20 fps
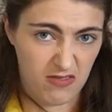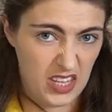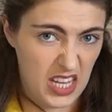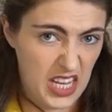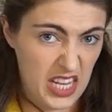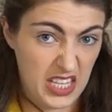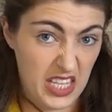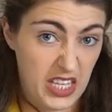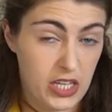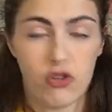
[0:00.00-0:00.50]

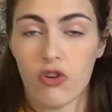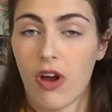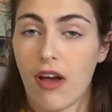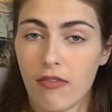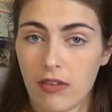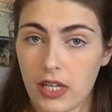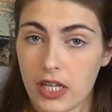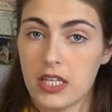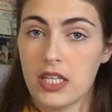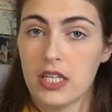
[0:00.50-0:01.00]
easy
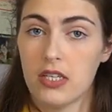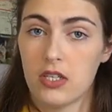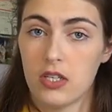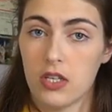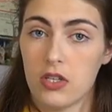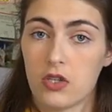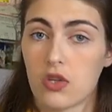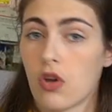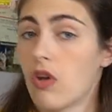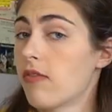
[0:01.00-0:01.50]
traveling
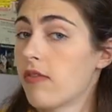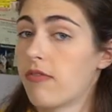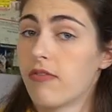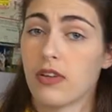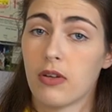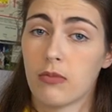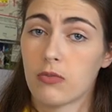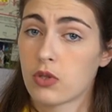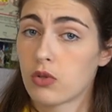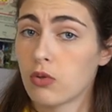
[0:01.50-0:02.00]
distance of a
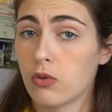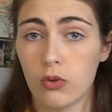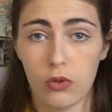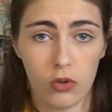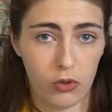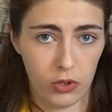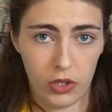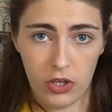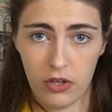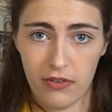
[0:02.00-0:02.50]
film school
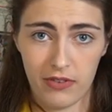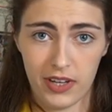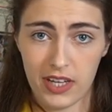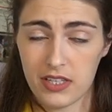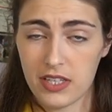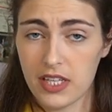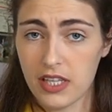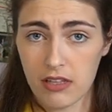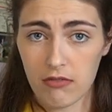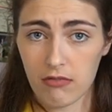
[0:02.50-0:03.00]
or
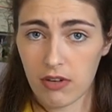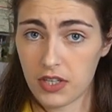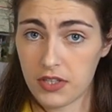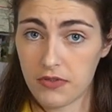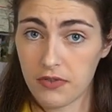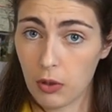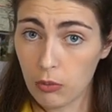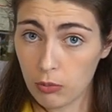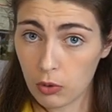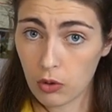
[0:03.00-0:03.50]
university that
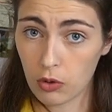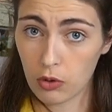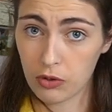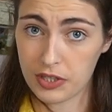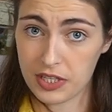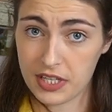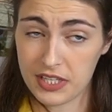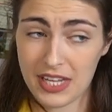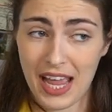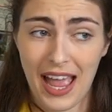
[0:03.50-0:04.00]
runs film
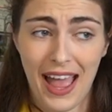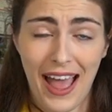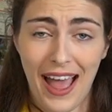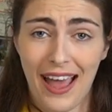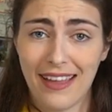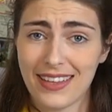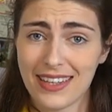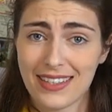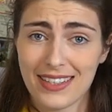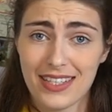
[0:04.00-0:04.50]
courses,
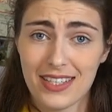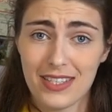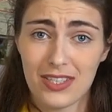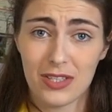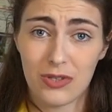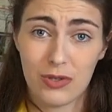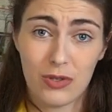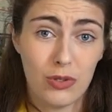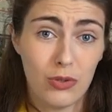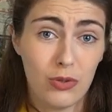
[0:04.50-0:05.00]
and that
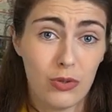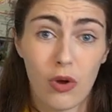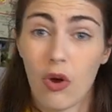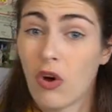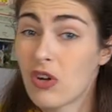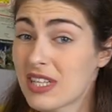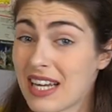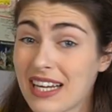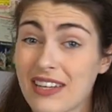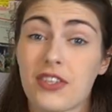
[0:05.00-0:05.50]
is to
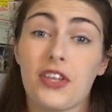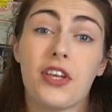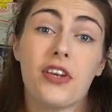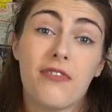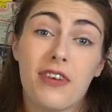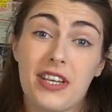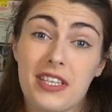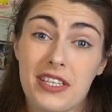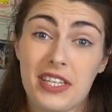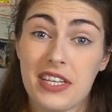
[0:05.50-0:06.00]
contact the
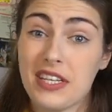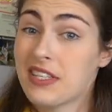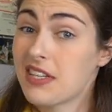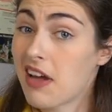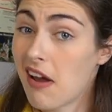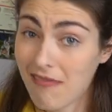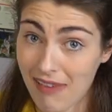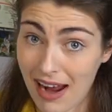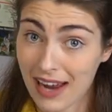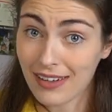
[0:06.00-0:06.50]
university
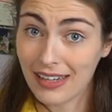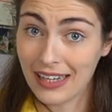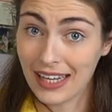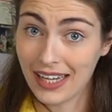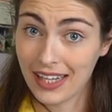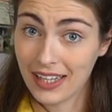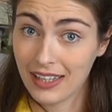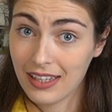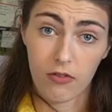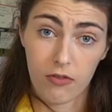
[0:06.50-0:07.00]

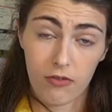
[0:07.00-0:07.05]
directly.